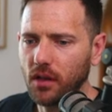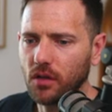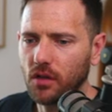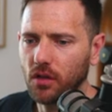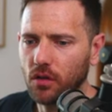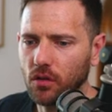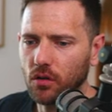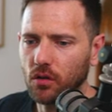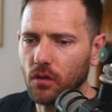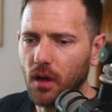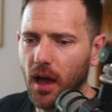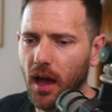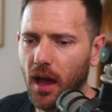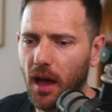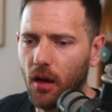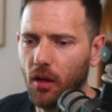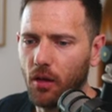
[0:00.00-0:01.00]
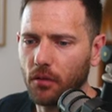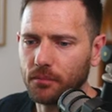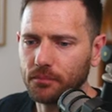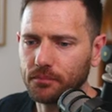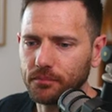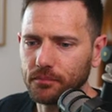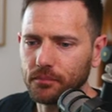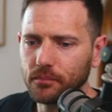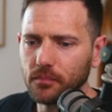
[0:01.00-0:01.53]
into our
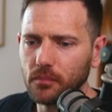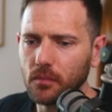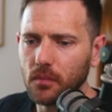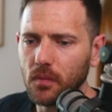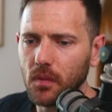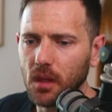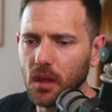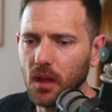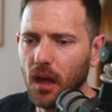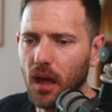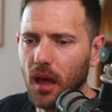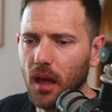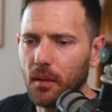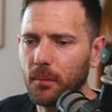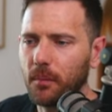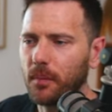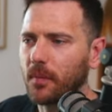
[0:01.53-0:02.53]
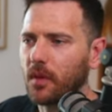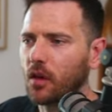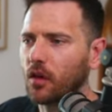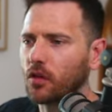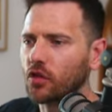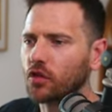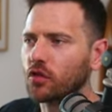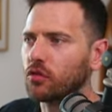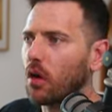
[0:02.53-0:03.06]
um,
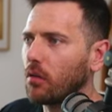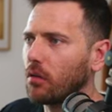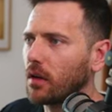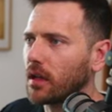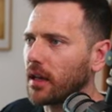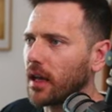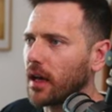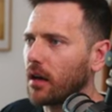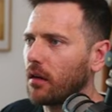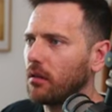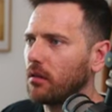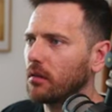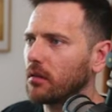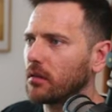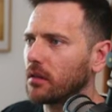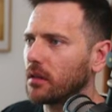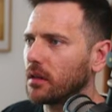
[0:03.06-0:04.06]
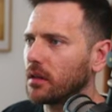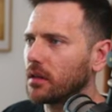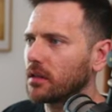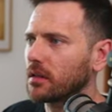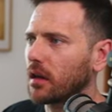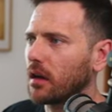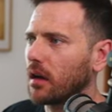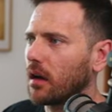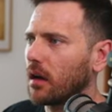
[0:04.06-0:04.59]
controller now, this
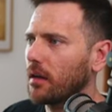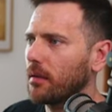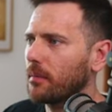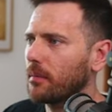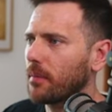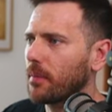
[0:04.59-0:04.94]
guy,